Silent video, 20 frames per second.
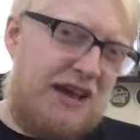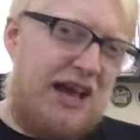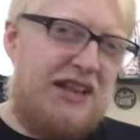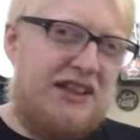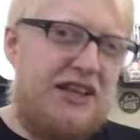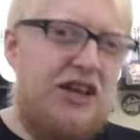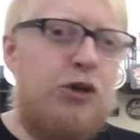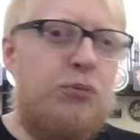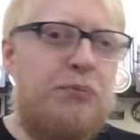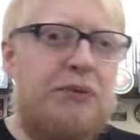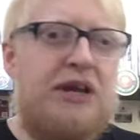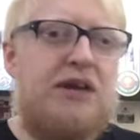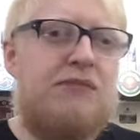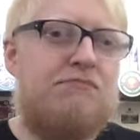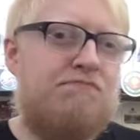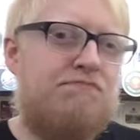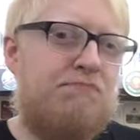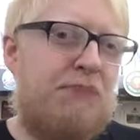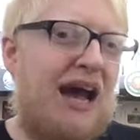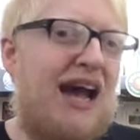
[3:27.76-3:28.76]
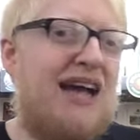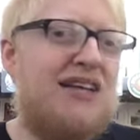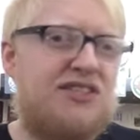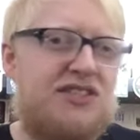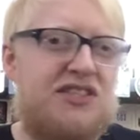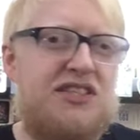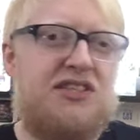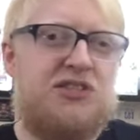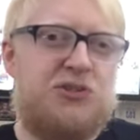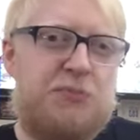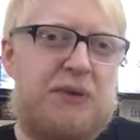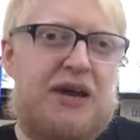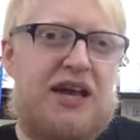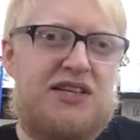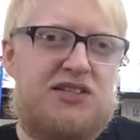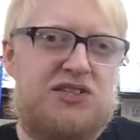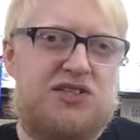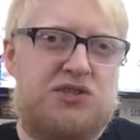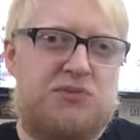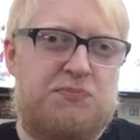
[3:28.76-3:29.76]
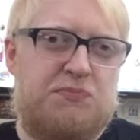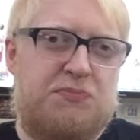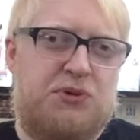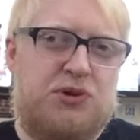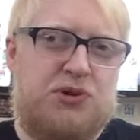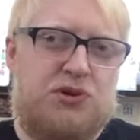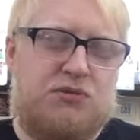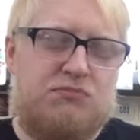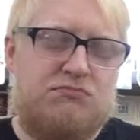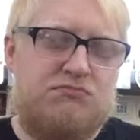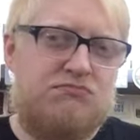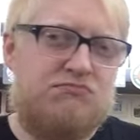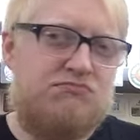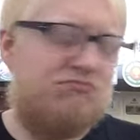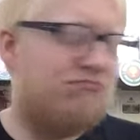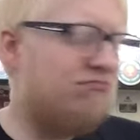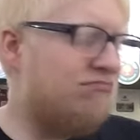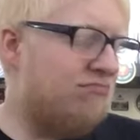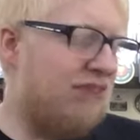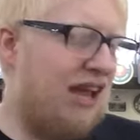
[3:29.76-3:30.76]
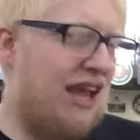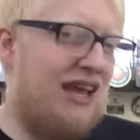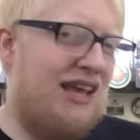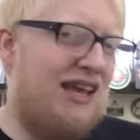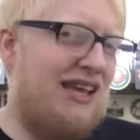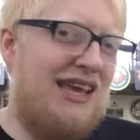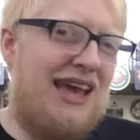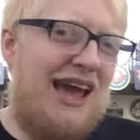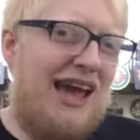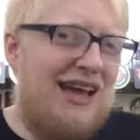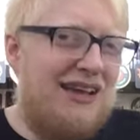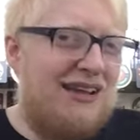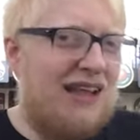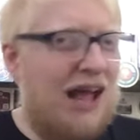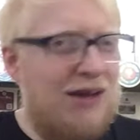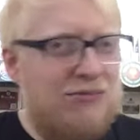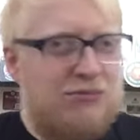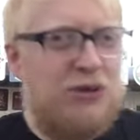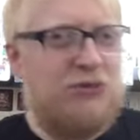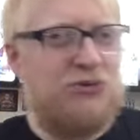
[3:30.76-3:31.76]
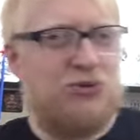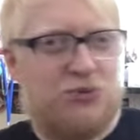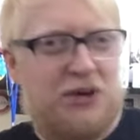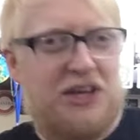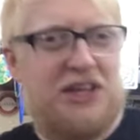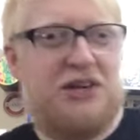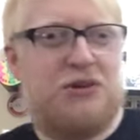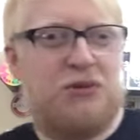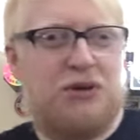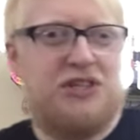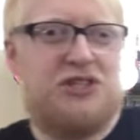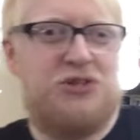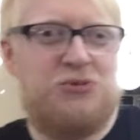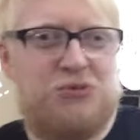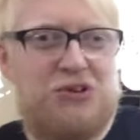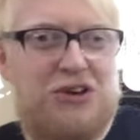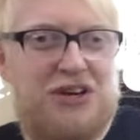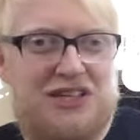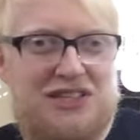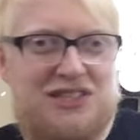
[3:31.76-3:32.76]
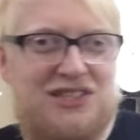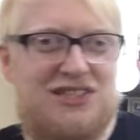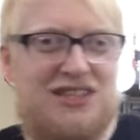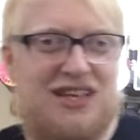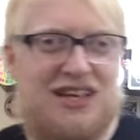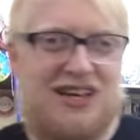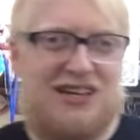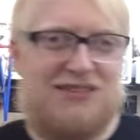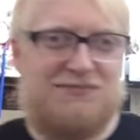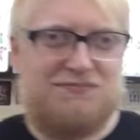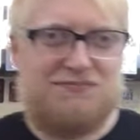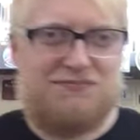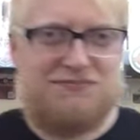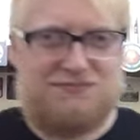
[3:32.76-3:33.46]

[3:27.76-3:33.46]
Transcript: a little bit past its best. But yeah, I was really quite surprised that